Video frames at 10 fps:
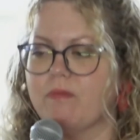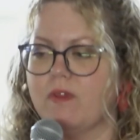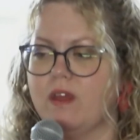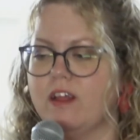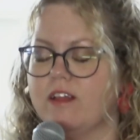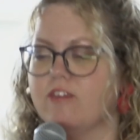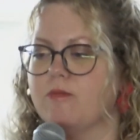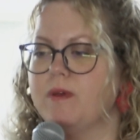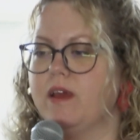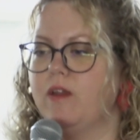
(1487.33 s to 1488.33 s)
And it has
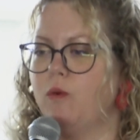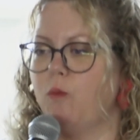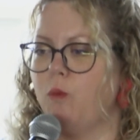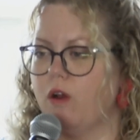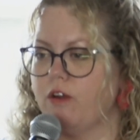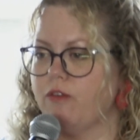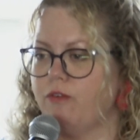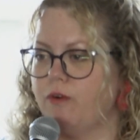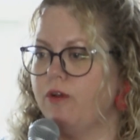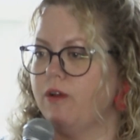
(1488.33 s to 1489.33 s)
been
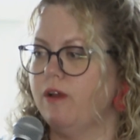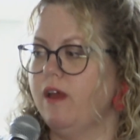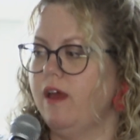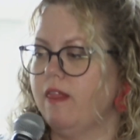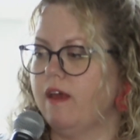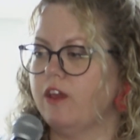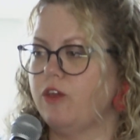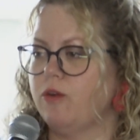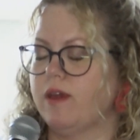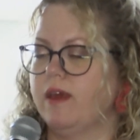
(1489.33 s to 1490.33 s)
wonderful that
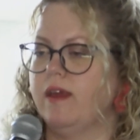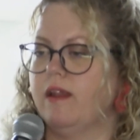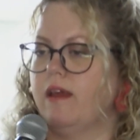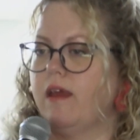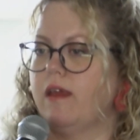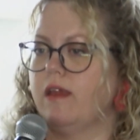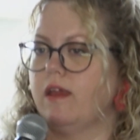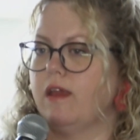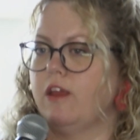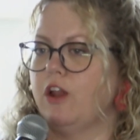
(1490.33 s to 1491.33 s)
you can,
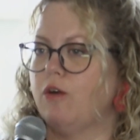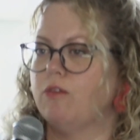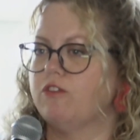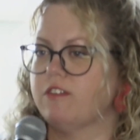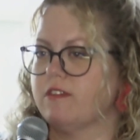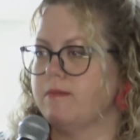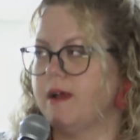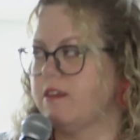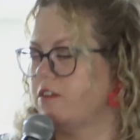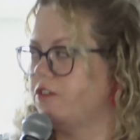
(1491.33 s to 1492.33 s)
just a
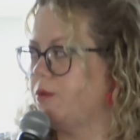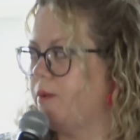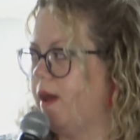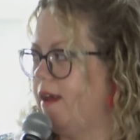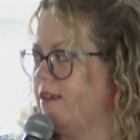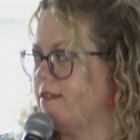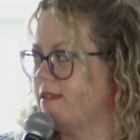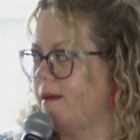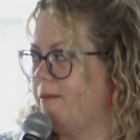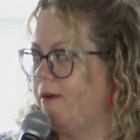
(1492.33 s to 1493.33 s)
message away,
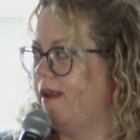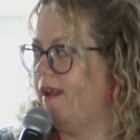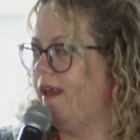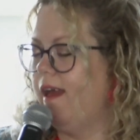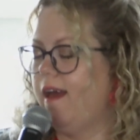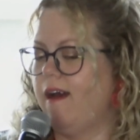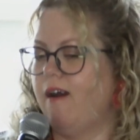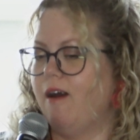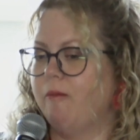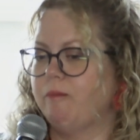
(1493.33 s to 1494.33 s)
someone,
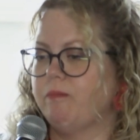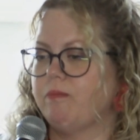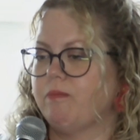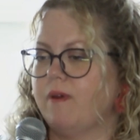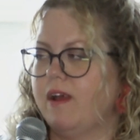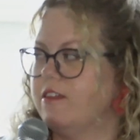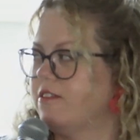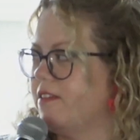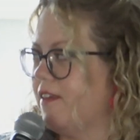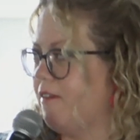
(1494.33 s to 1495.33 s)
I
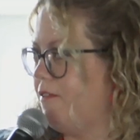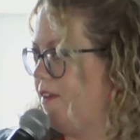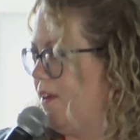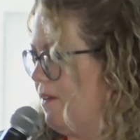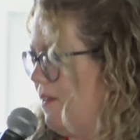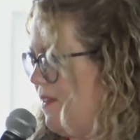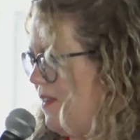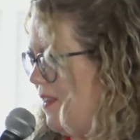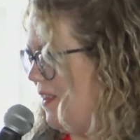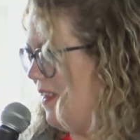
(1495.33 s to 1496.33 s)
instantly feel,
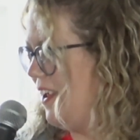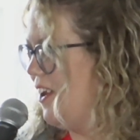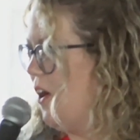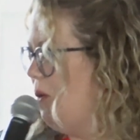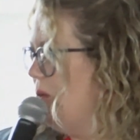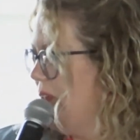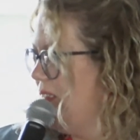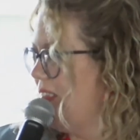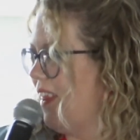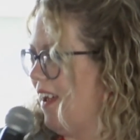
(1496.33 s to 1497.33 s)
you know,
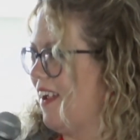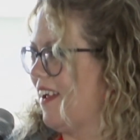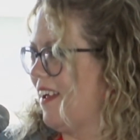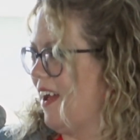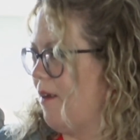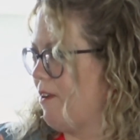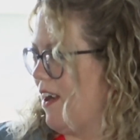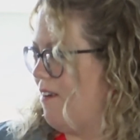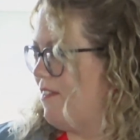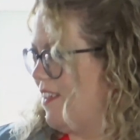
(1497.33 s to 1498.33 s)
like I'm
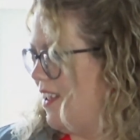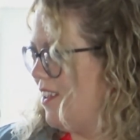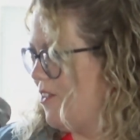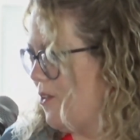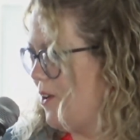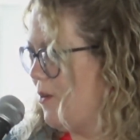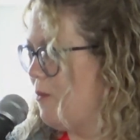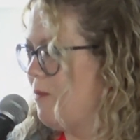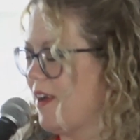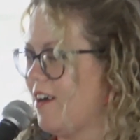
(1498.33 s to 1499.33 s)
gravitated toward you
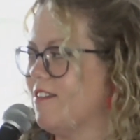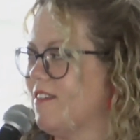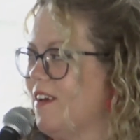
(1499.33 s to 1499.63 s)
because